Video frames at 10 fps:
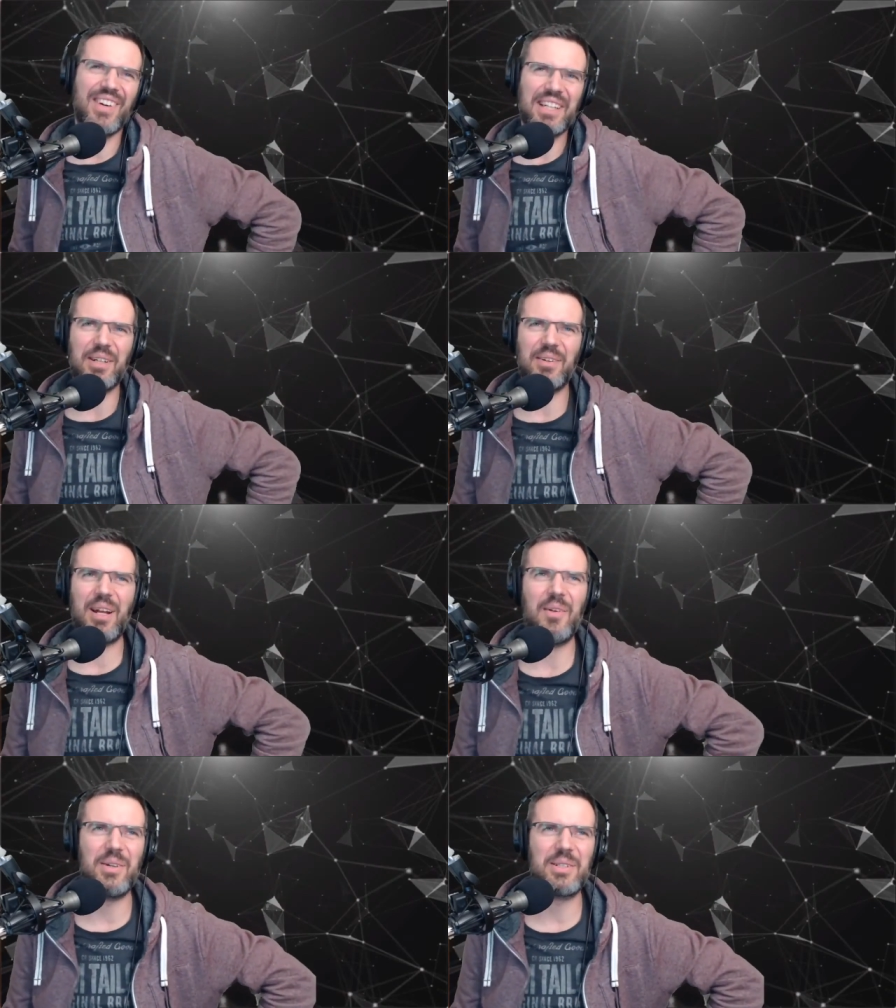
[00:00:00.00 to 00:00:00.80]
depending on
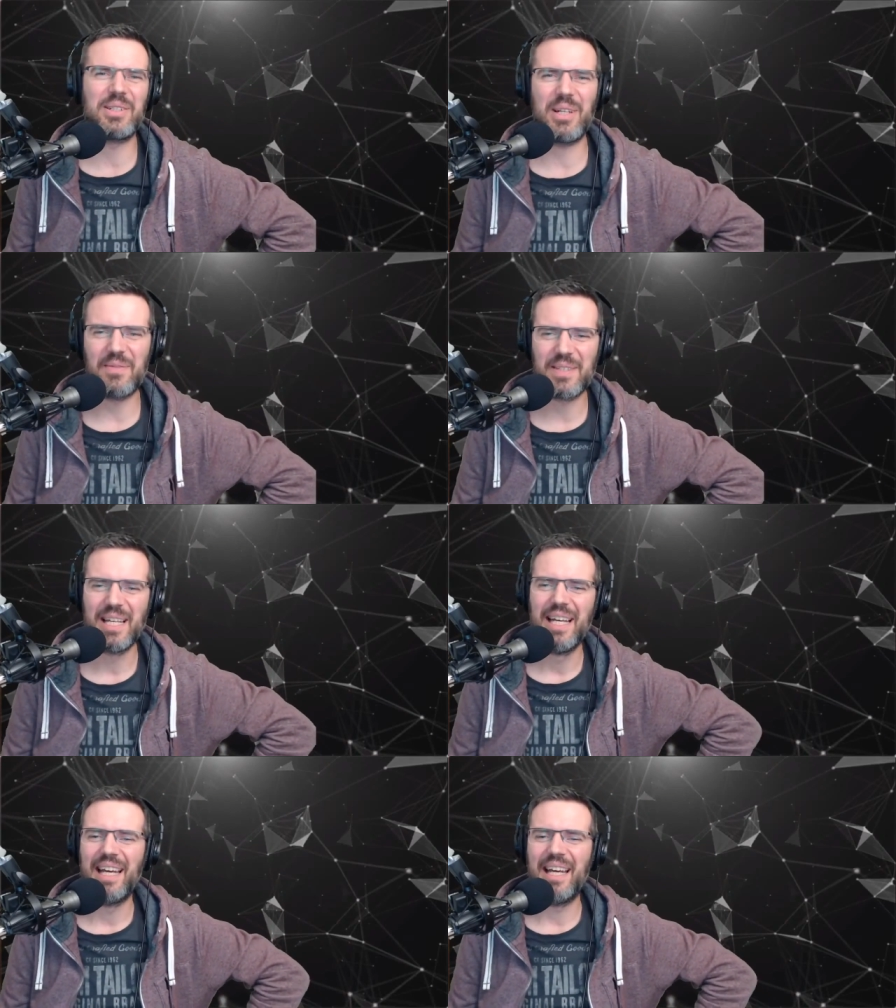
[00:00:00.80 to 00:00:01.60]
how much comes.
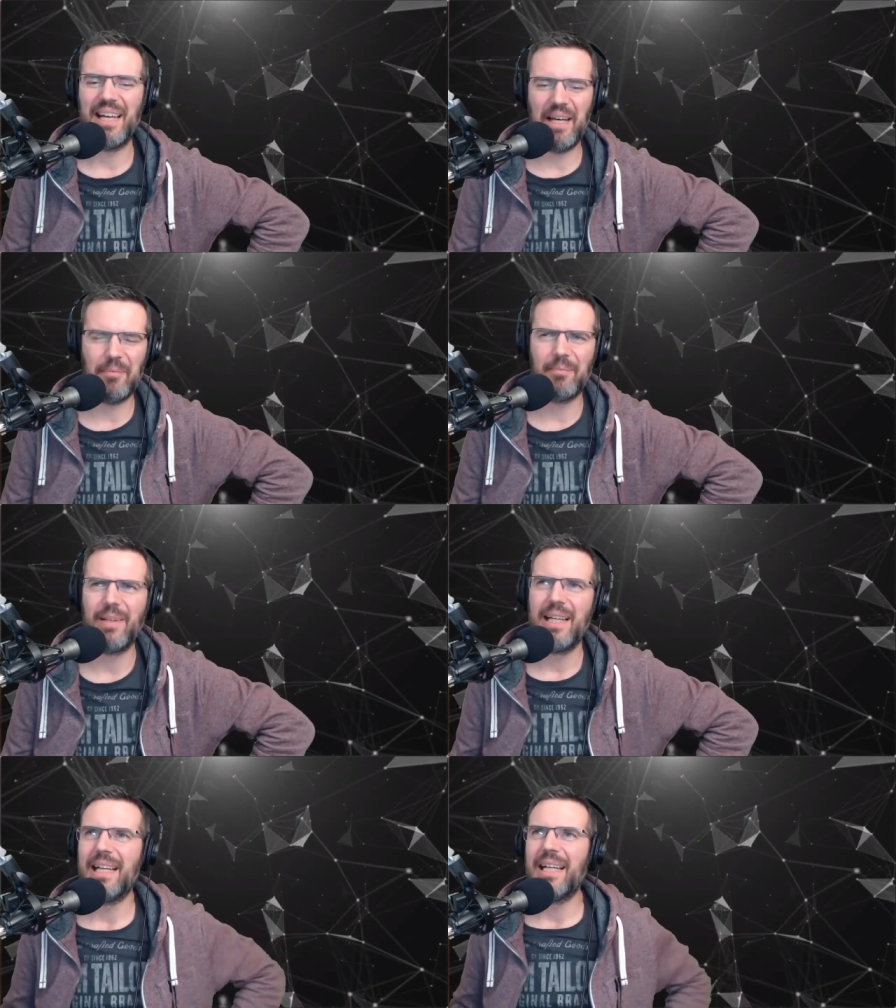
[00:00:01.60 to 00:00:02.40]
Um,
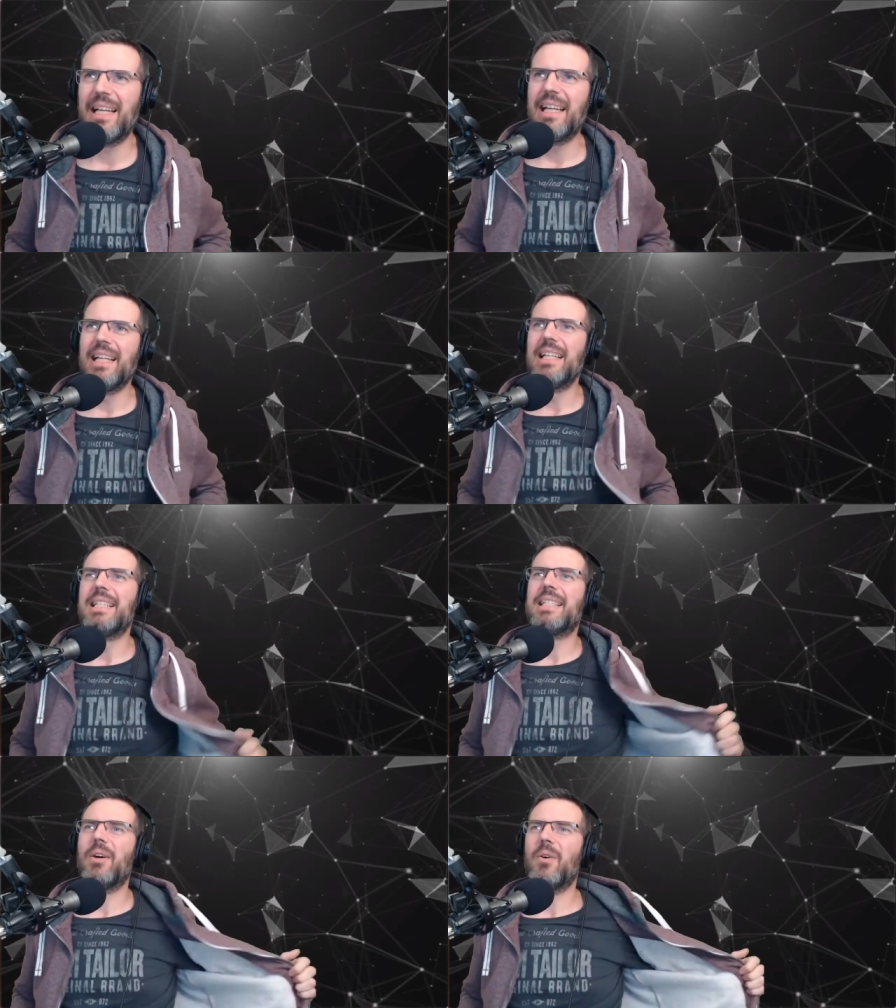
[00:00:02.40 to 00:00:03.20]

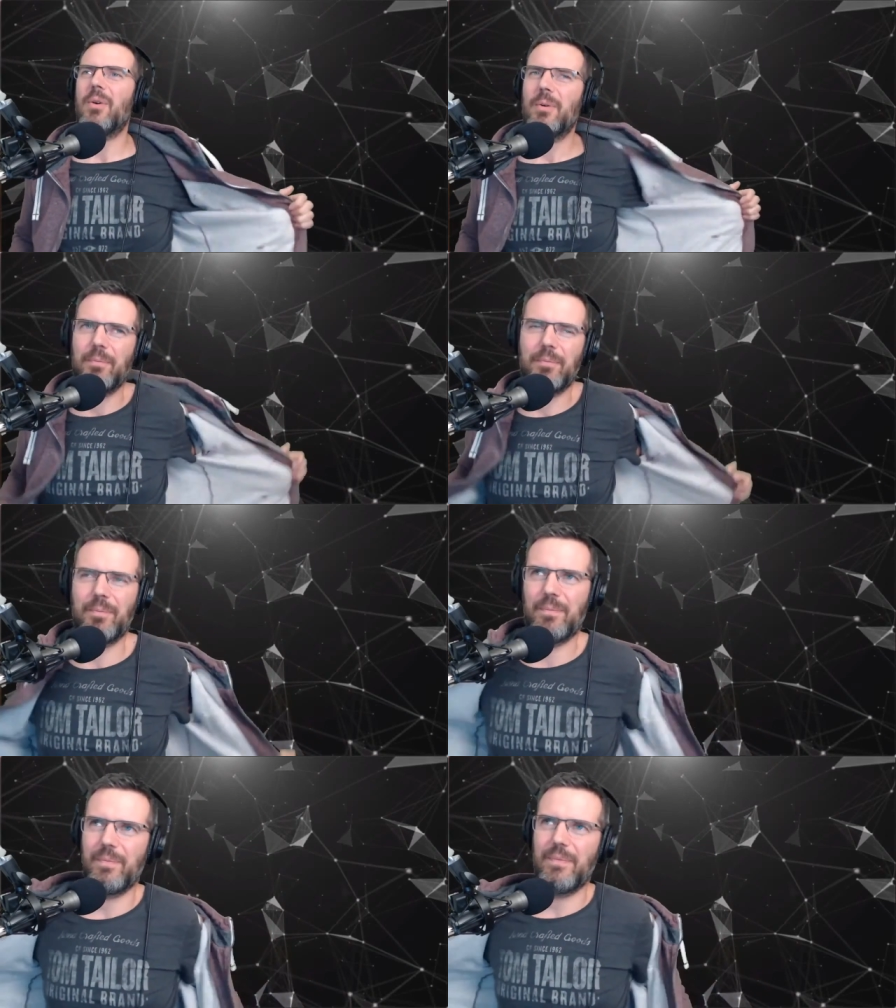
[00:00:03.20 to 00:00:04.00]
so
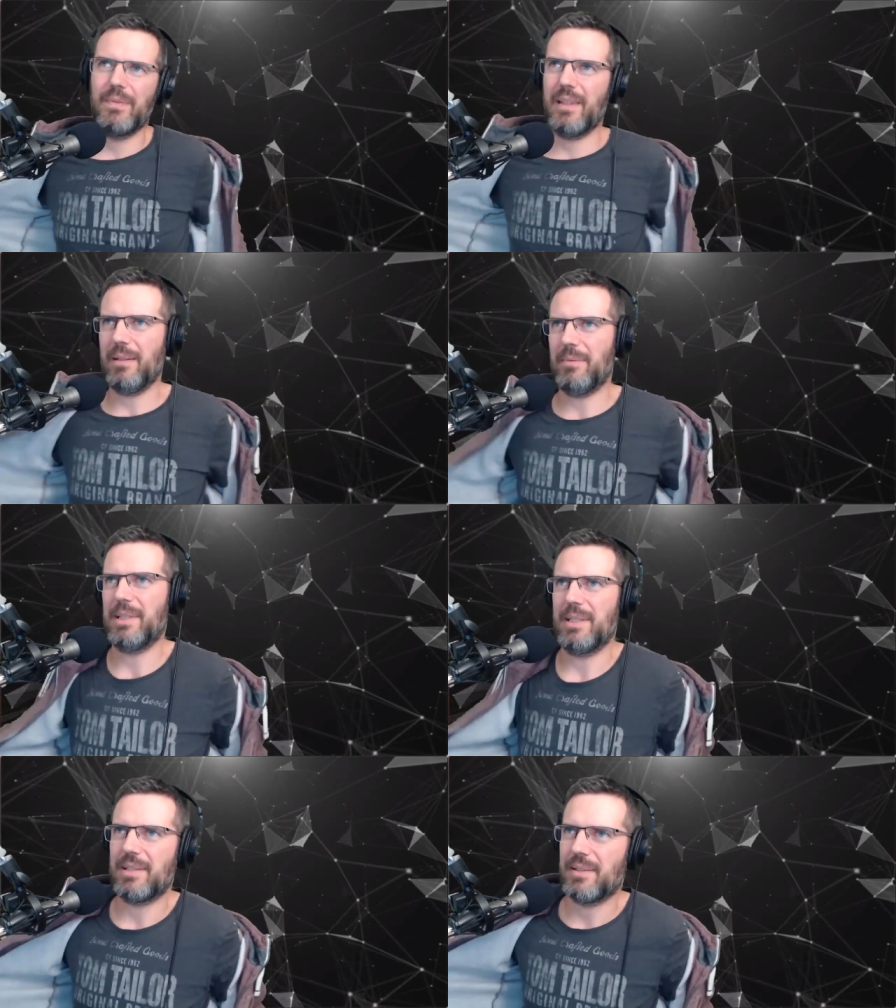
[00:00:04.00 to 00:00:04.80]
let me
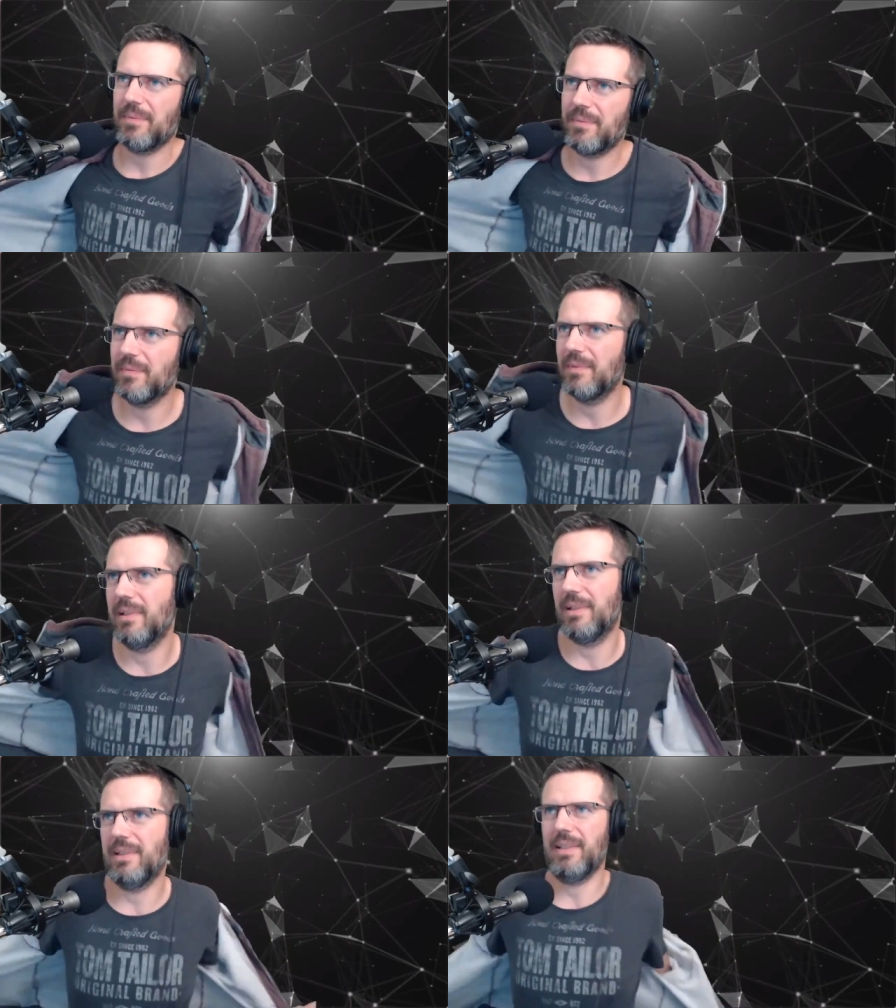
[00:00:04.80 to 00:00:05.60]
just.
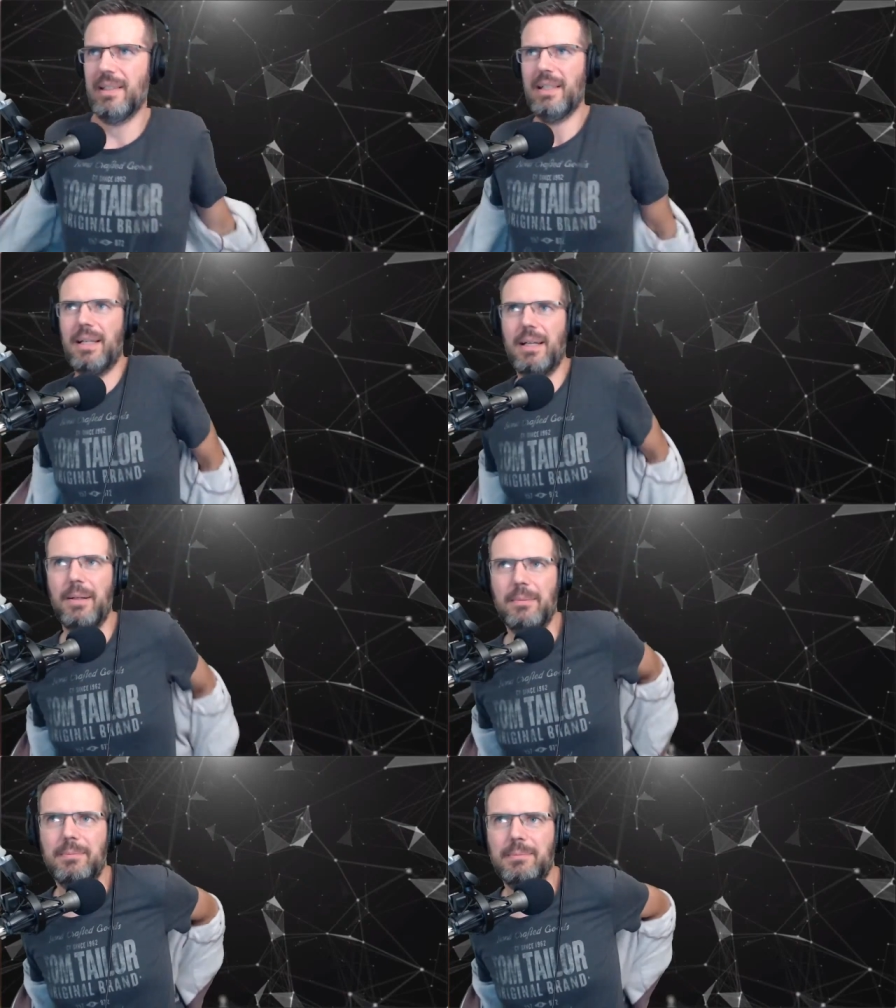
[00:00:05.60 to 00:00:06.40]

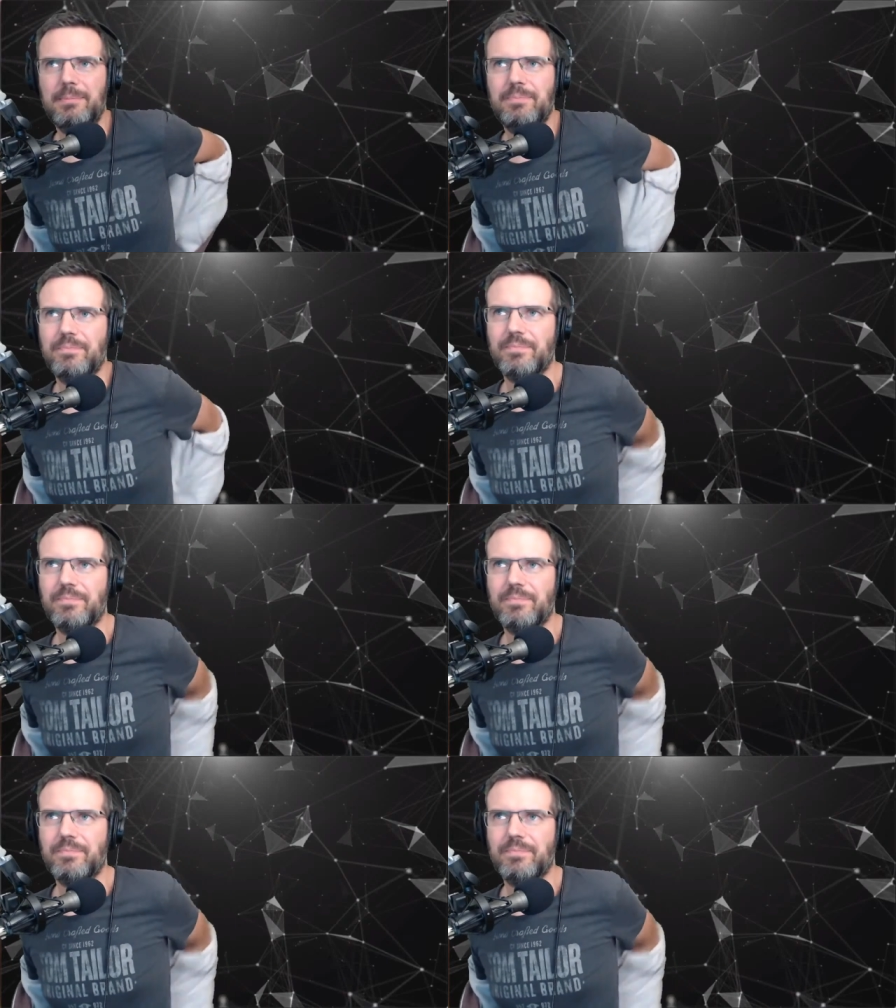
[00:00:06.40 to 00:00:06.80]
Um,